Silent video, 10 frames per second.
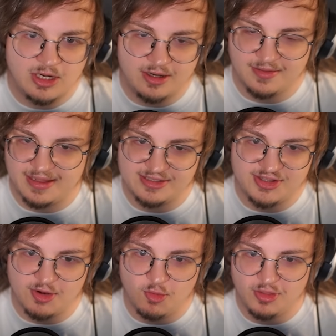All right, that is
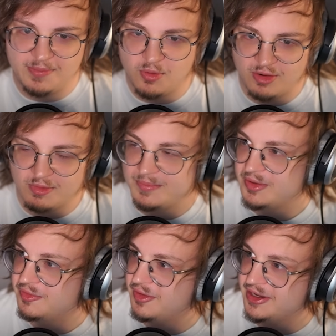the only point where
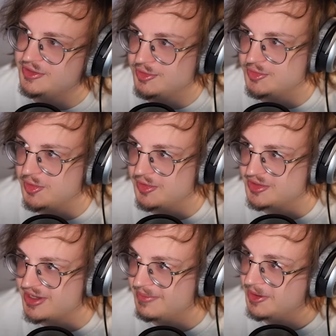Beautifly is useful in
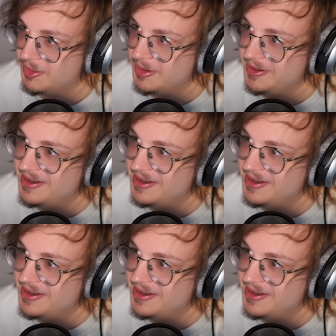this game, by the way.